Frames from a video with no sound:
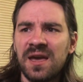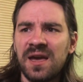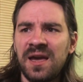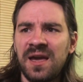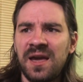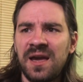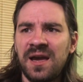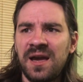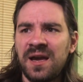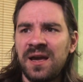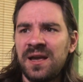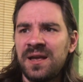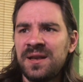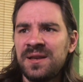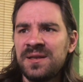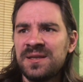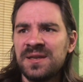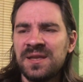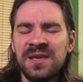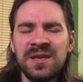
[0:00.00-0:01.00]
uh,
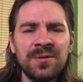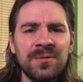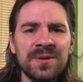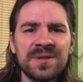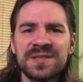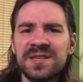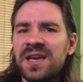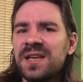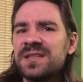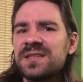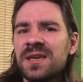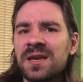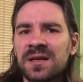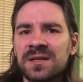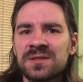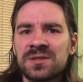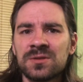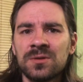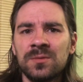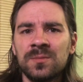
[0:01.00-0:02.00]
and irritating
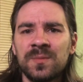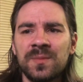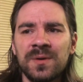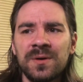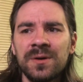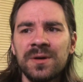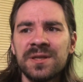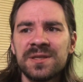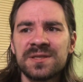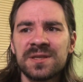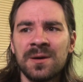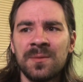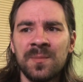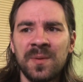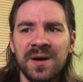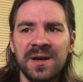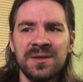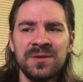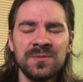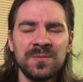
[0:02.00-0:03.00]
at some point
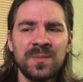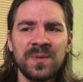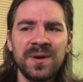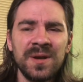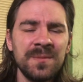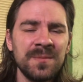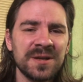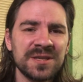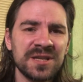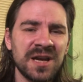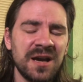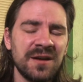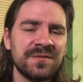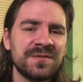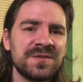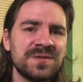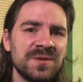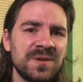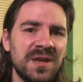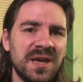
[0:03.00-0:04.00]
but you pretty much
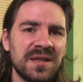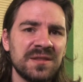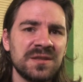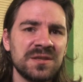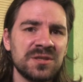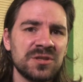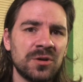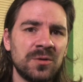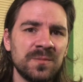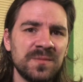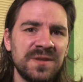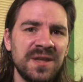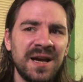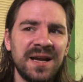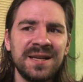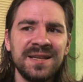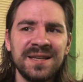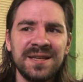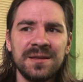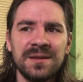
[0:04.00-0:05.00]
have to get the job
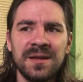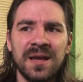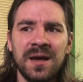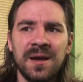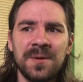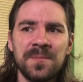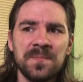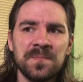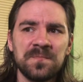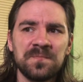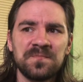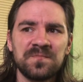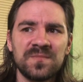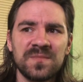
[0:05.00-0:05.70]
done um,